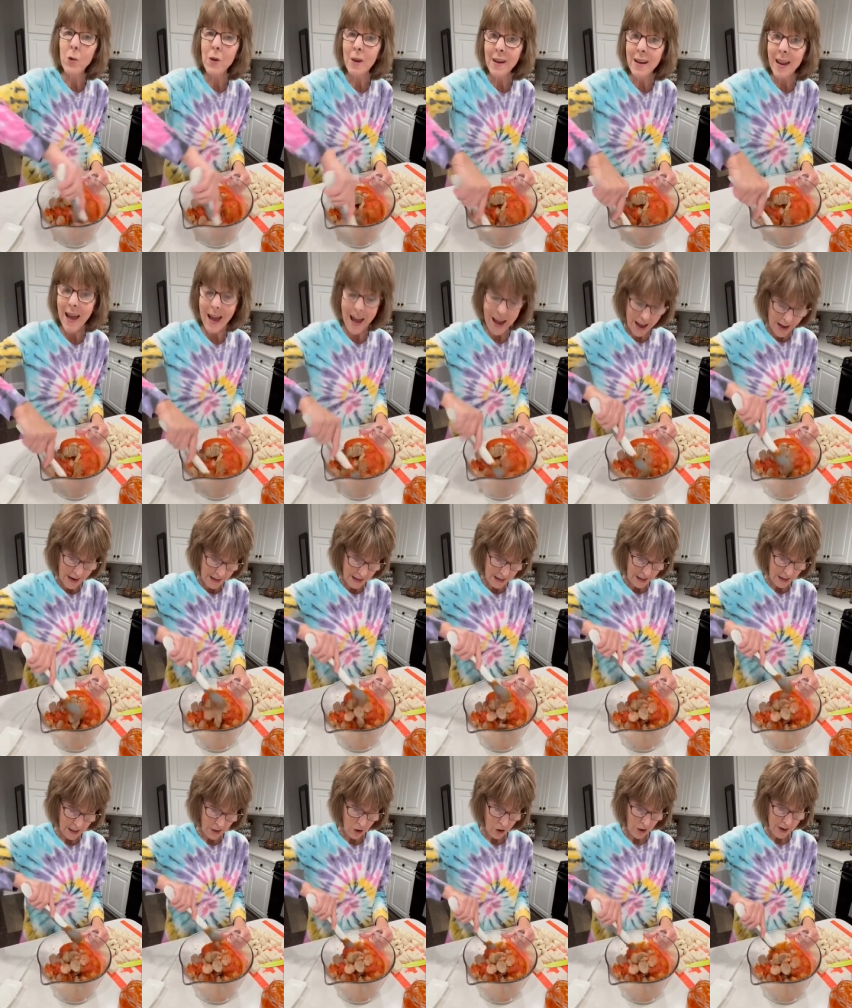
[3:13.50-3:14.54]
can add
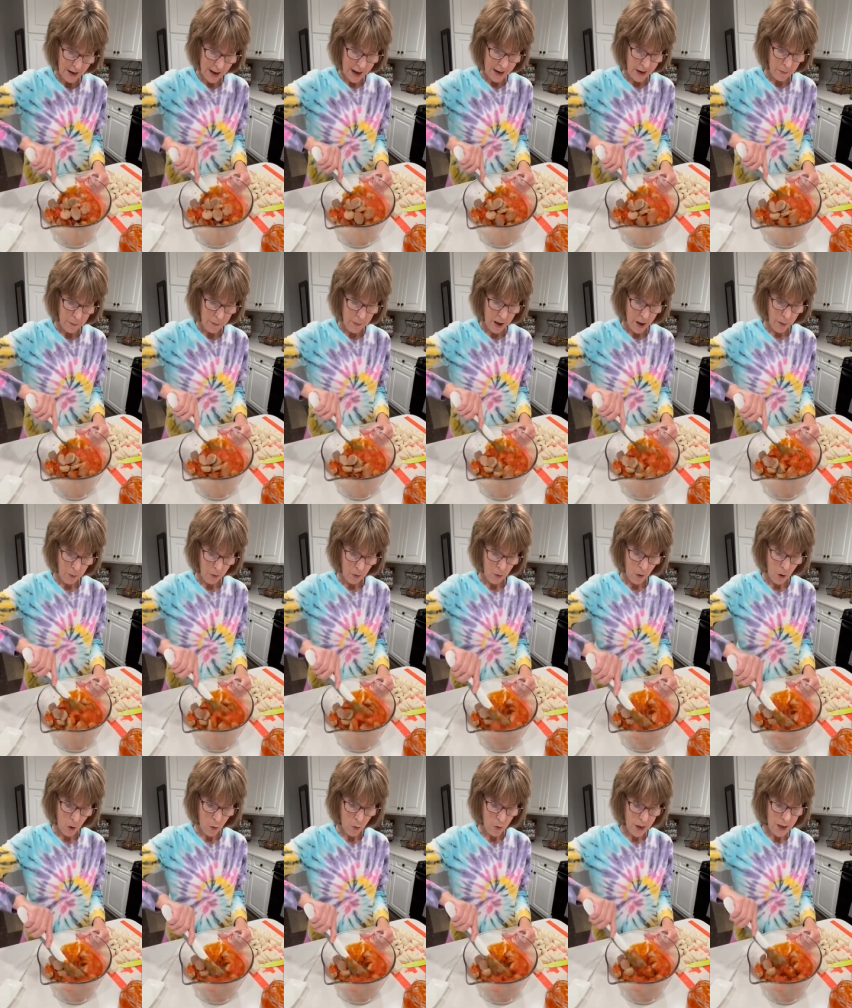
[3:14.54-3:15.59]
in. You can add in
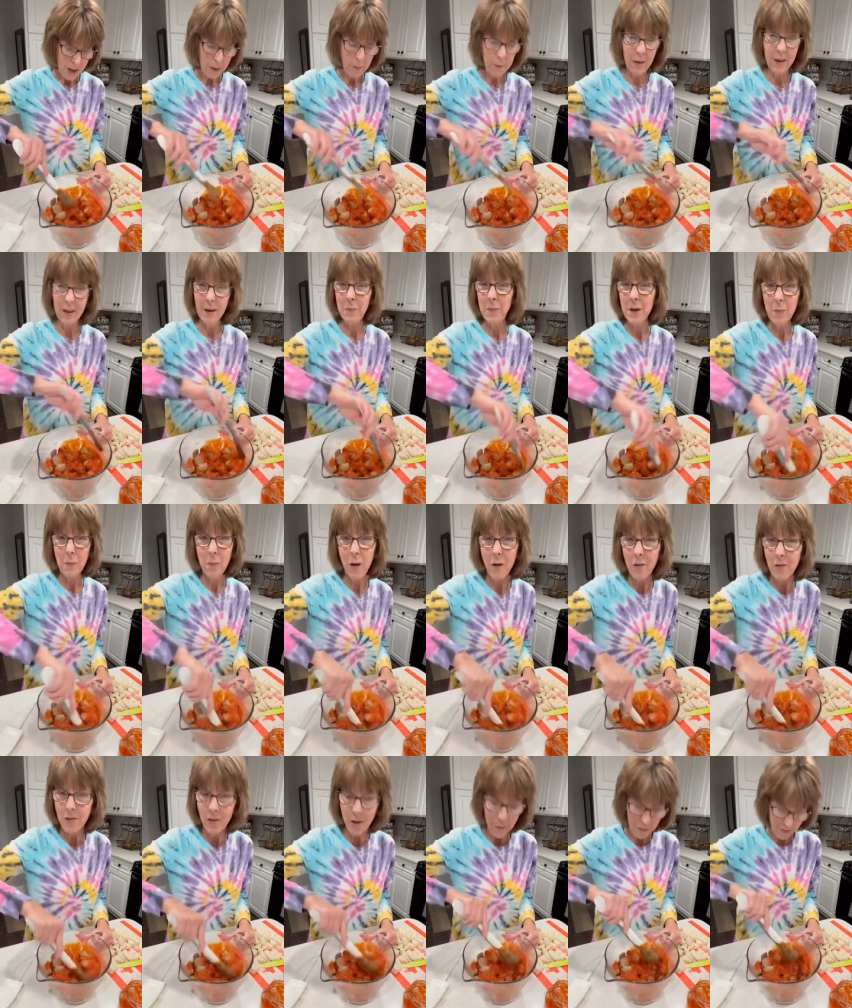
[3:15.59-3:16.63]
pepperoni, but in meatball
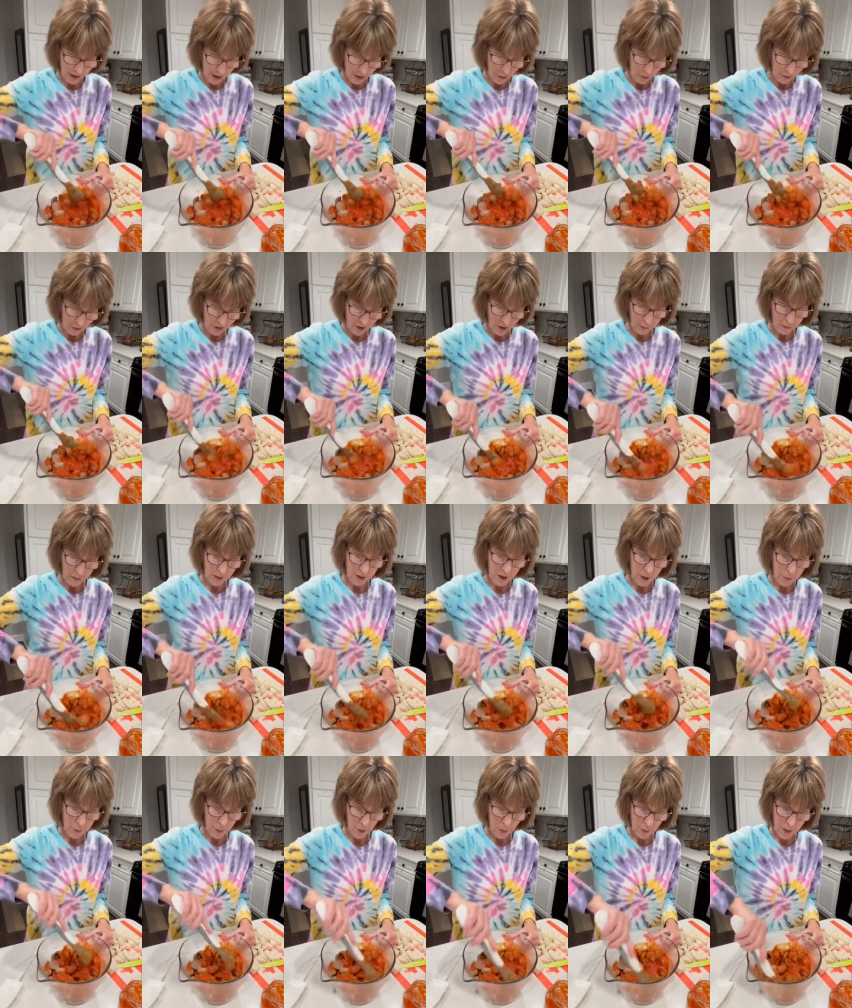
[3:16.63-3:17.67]
subs, I don't typically
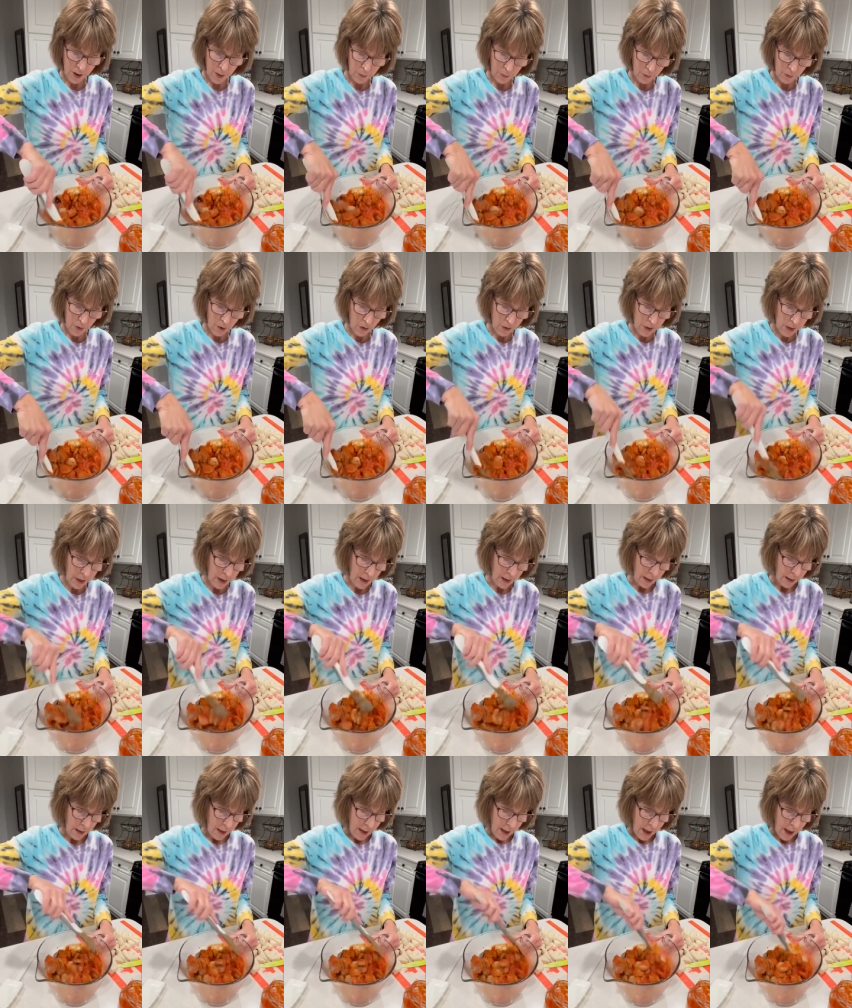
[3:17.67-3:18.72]
put pepperoni.
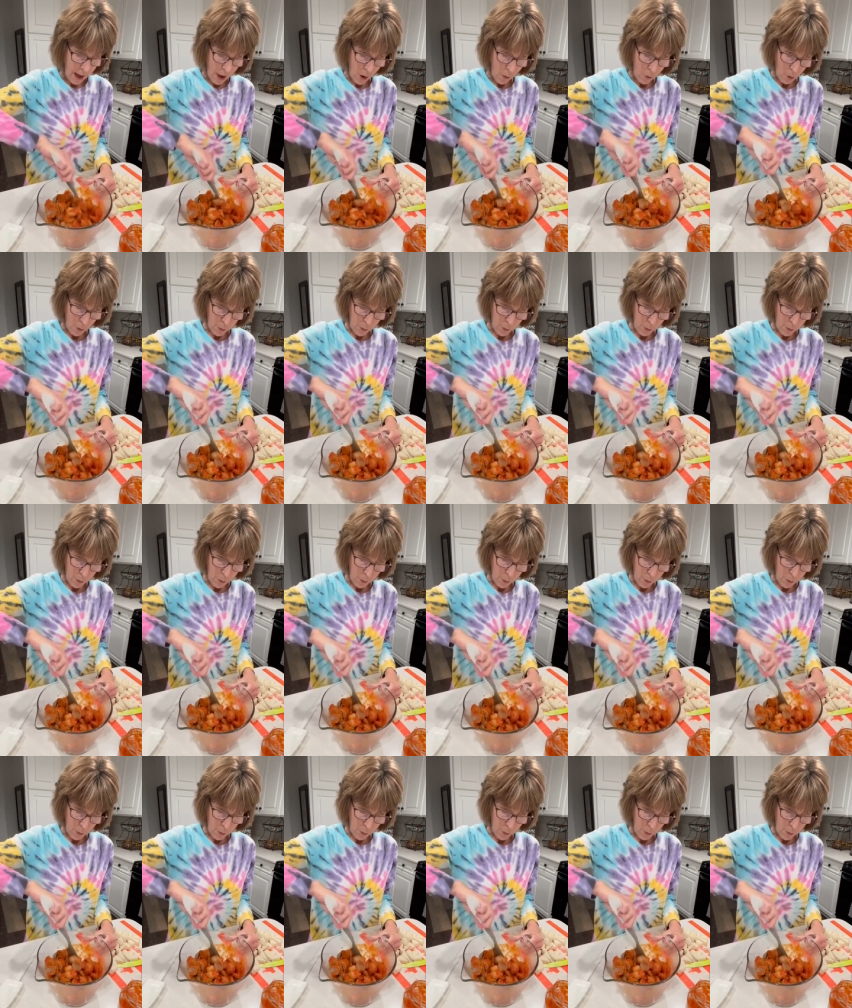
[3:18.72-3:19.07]
I will